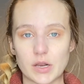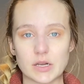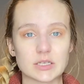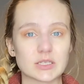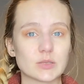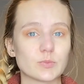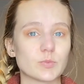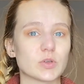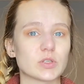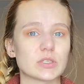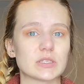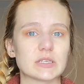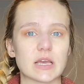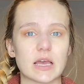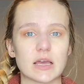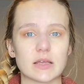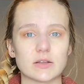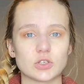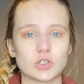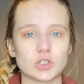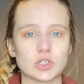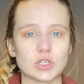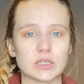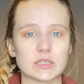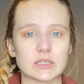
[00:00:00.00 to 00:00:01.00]
is supposed to
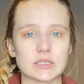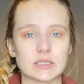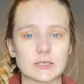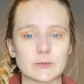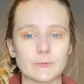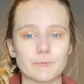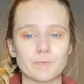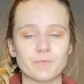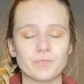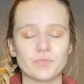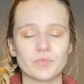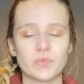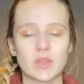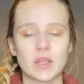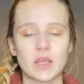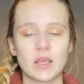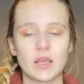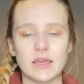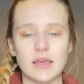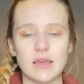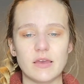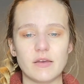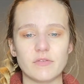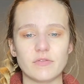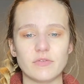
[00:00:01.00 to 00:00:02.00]
just
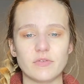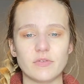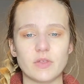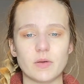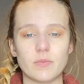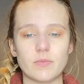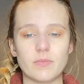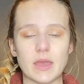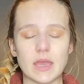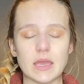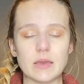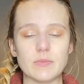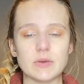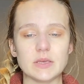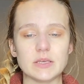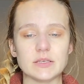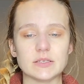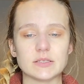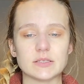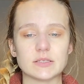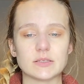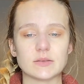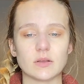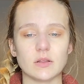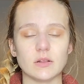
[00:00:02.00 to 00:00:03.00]
give the
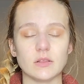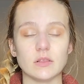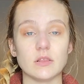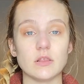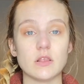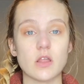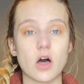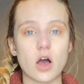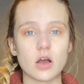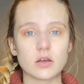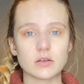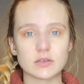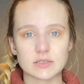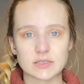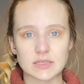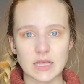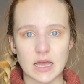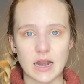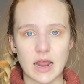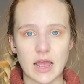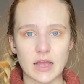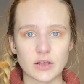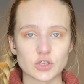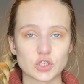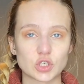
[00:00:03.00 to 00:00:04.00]
baby's lungs
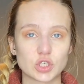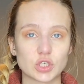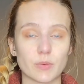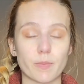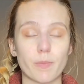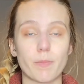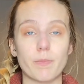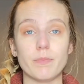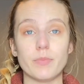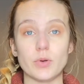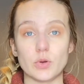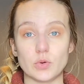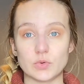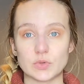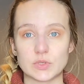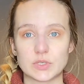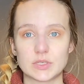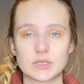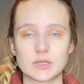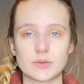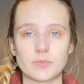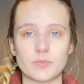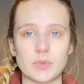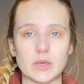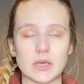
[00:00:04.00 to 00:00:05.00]
that extra
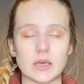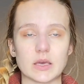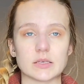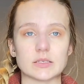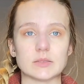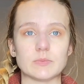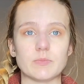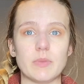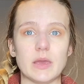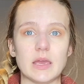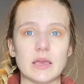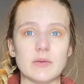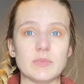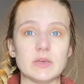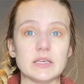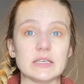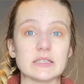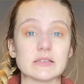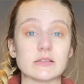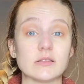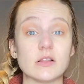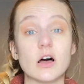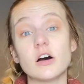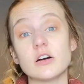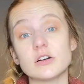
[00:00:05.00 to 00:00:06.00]
boost, because
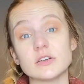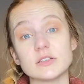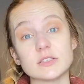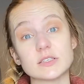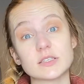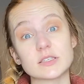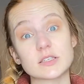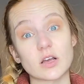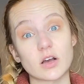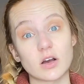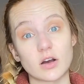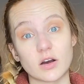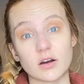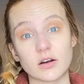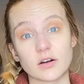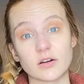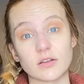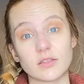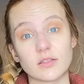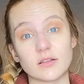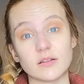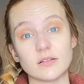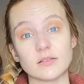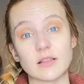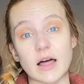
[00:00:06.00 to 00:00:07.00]
baby's lungs are
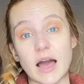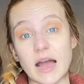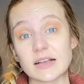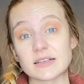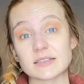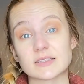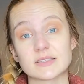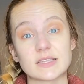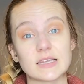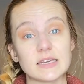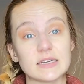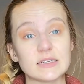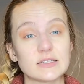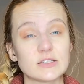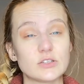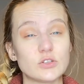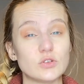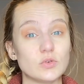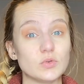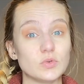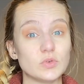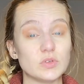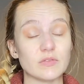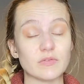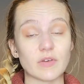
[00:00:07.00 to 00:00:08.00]
the last thing
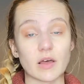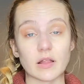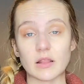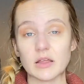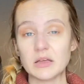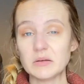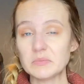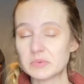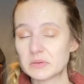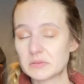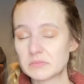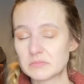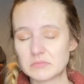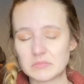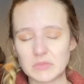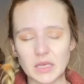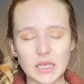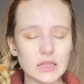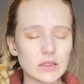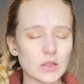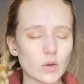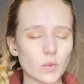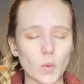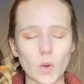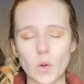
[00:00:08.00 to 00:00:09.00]
to develop
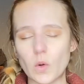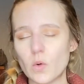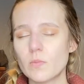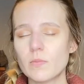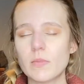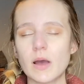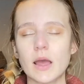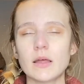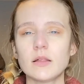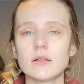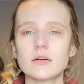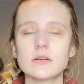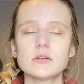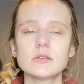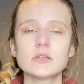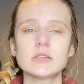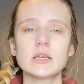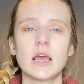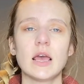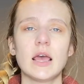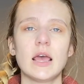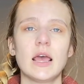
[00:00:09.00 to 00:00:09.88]
in the womb, I learned.